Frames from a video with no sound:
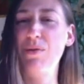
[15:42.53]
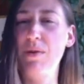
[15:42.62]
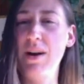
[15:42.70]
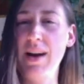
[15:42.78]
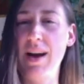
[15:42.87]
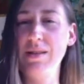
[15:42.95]

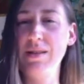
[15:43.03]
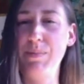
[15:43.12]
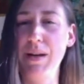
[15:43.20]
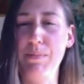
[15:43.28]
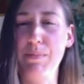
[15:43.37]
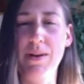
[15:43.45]
one
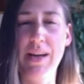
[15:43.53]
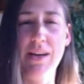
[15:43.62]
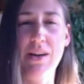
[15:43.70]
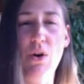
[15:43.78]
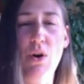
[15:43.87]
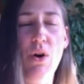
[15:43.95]
aspect, but like
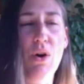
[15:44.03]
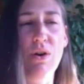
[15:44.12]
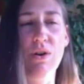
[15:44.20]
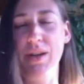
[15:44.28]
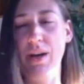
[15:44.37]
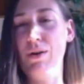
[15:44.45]

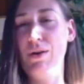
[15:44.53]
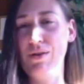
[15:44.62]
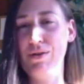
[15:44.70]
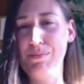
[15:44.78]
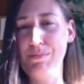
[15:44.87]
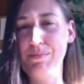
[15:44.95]
the
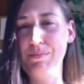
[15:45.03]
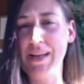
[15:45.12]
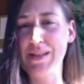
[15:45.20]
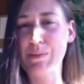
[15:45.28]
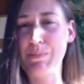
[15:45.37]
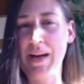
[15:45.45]
whole
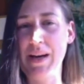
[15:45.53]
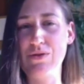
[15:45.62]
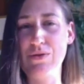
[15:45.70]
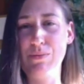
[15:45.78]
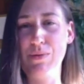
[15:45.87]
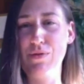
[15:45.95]
big
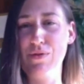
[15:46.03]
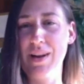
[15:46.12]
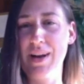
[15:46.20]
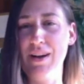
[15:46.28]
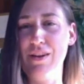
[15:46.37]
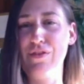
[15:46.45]
spectrum of
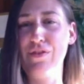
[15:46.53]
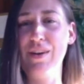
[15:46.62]
life,